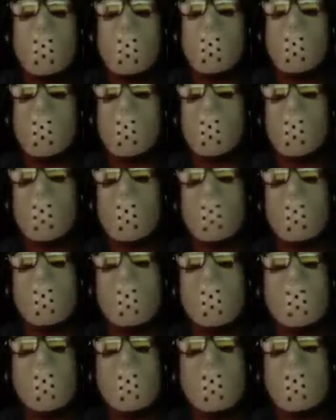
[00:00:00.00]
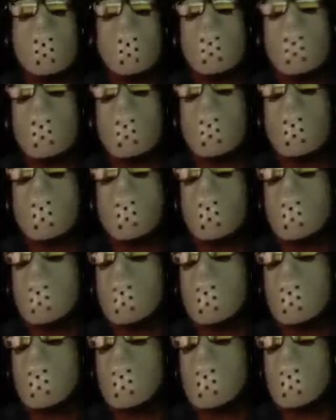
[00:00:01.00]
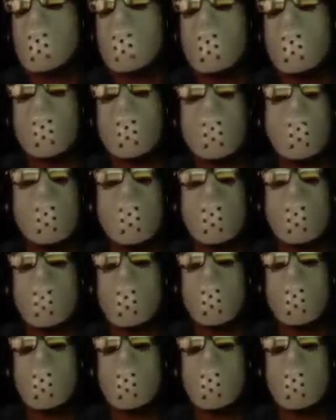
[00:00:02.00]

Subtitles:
[no speech]